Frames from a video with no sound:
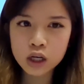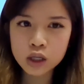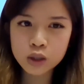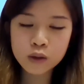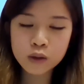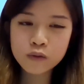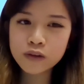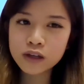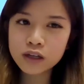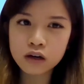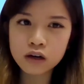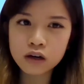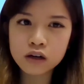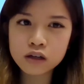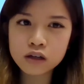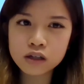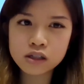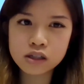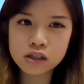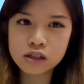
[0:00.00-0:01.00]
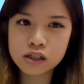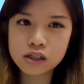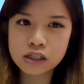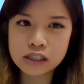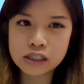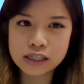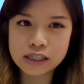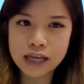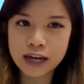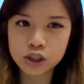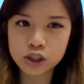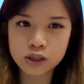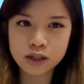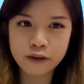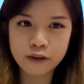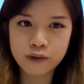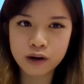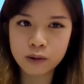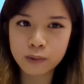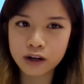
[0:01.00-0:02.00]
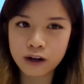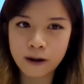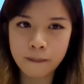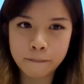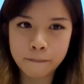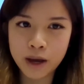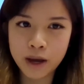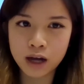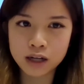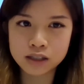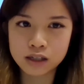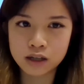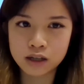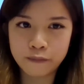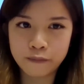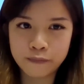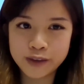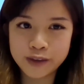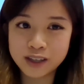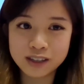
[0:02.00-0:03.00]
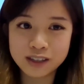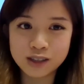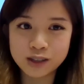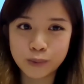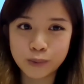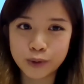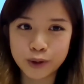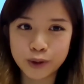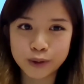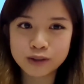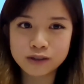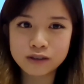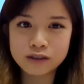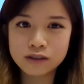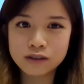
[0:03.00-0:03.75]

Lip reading: Do you think Hong Kong students is actually very competitive in the world?